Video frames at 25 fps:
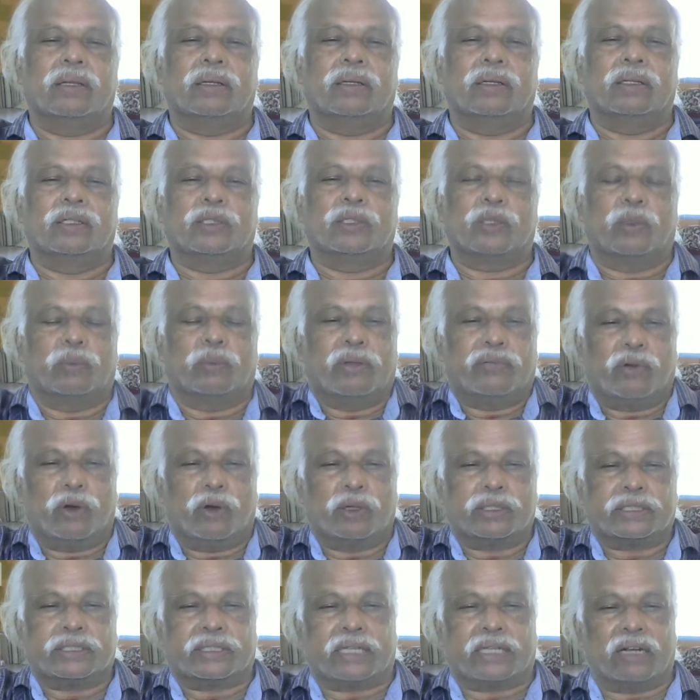So before
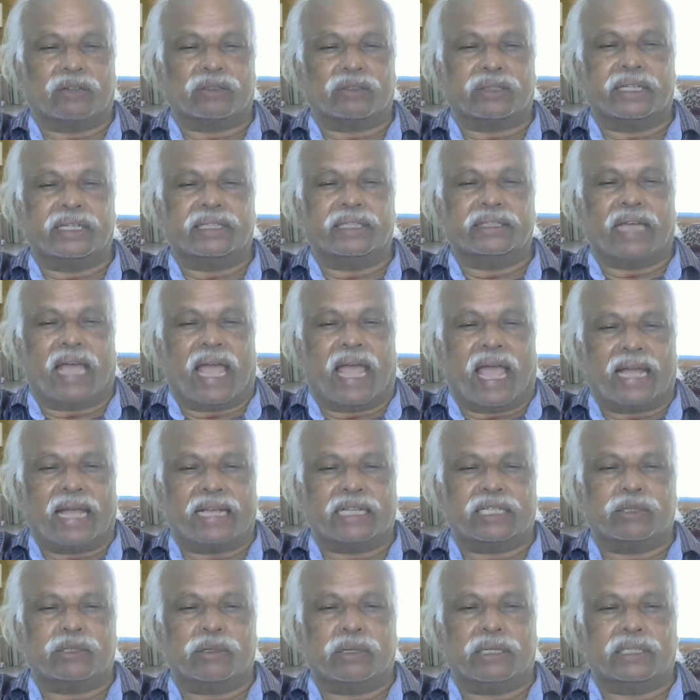starting the
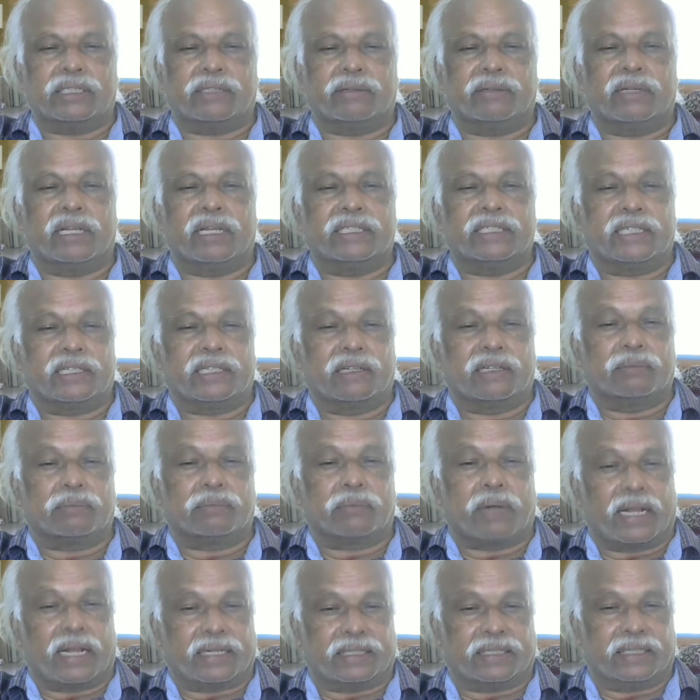actual civil engineering
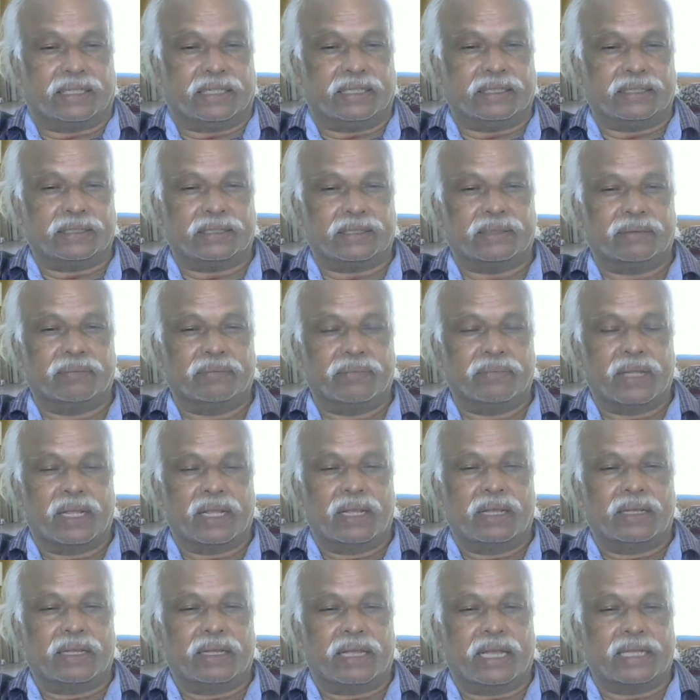practice,
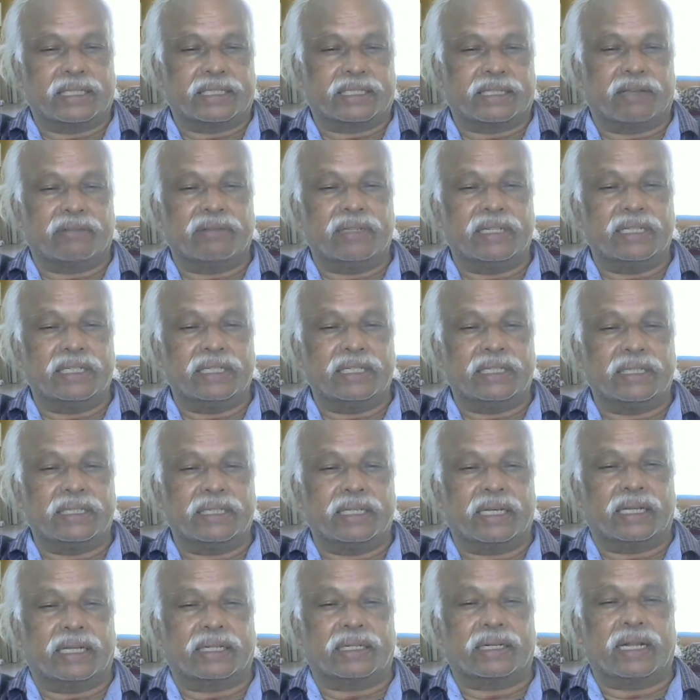a civil
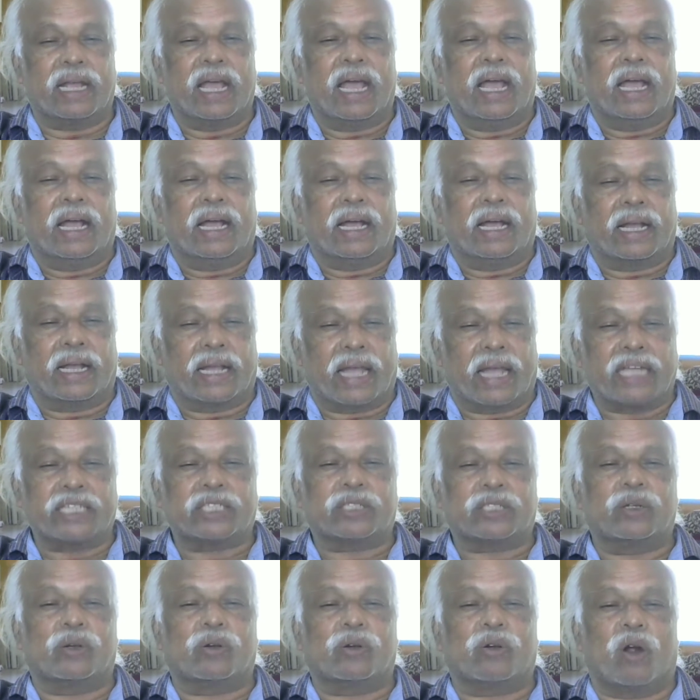engineer
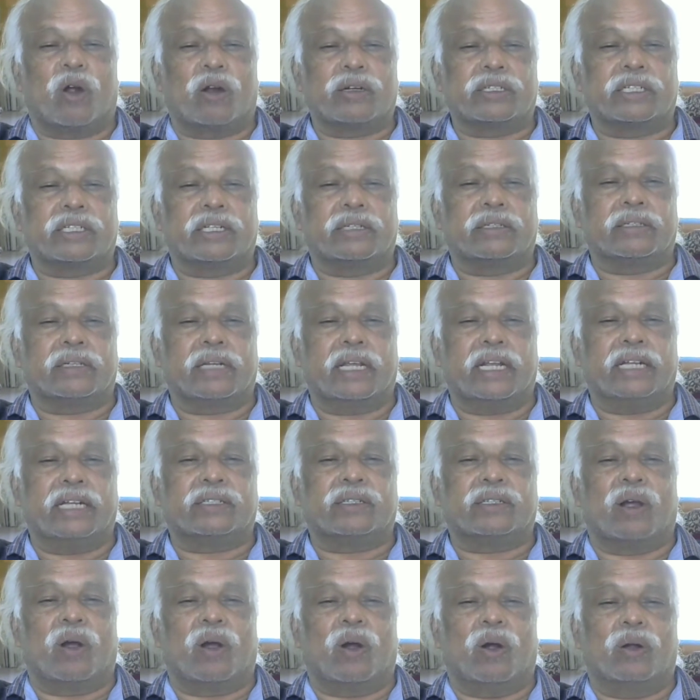has to concentrate
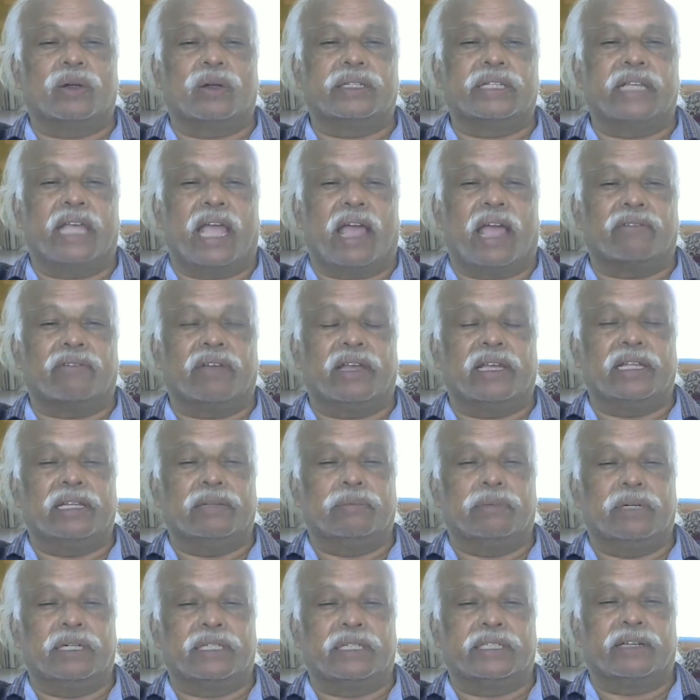on the
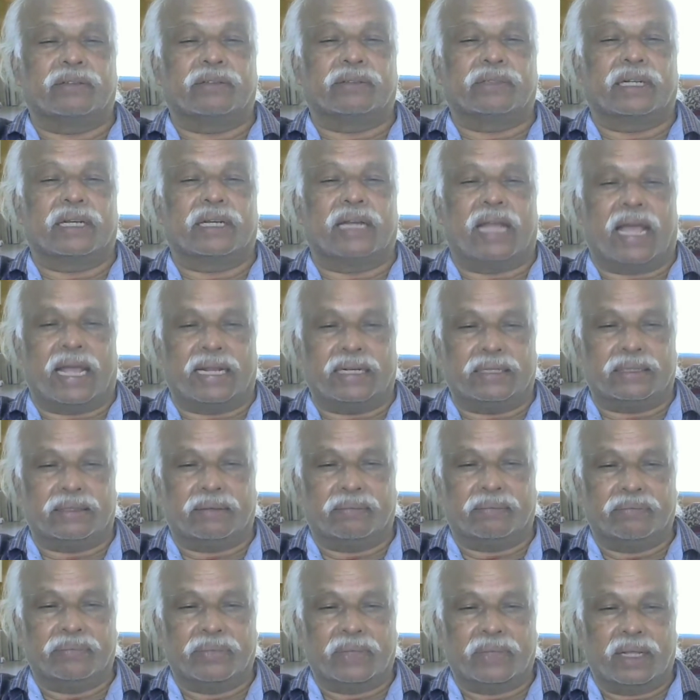availability of the land,
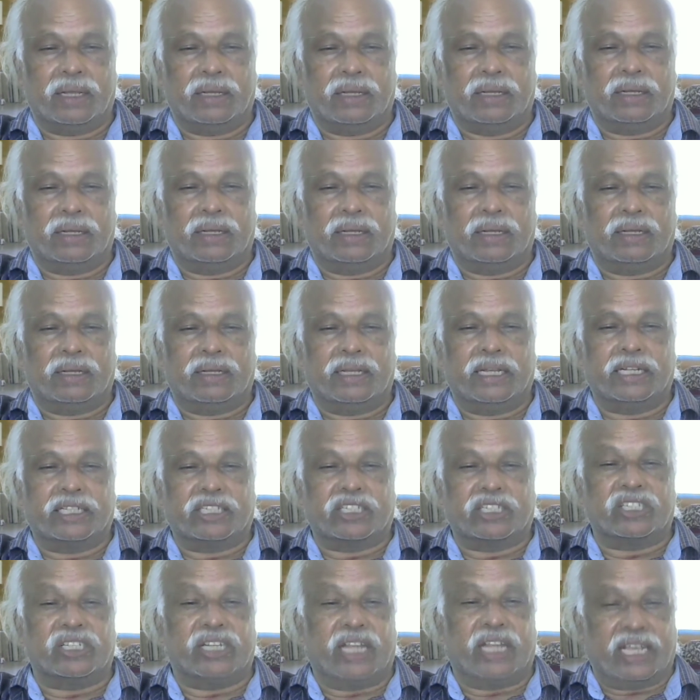
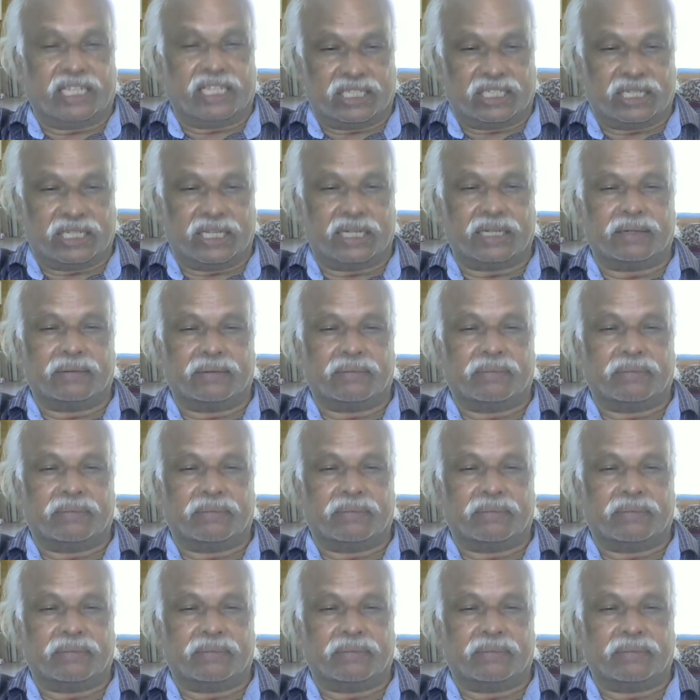its nature,